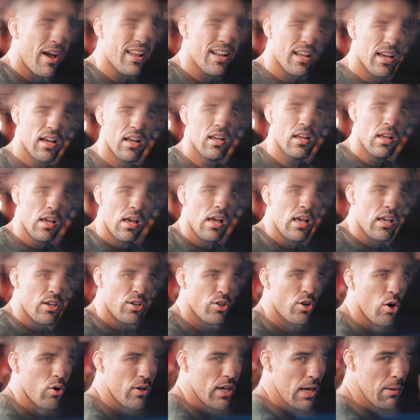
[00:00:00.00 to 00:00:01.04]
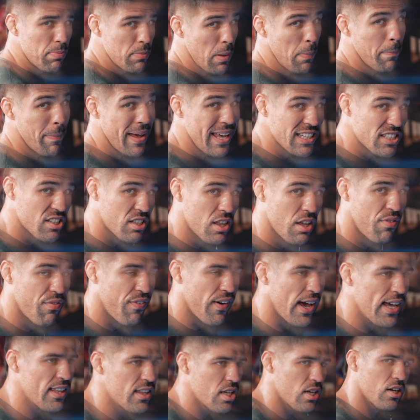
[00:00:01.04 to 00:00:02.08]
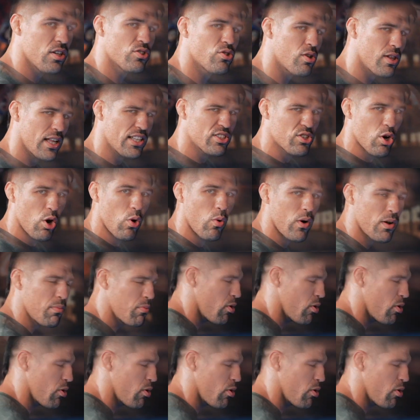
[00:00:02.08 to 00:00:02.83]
to, you know, keep the pace of the fight. So let's go, one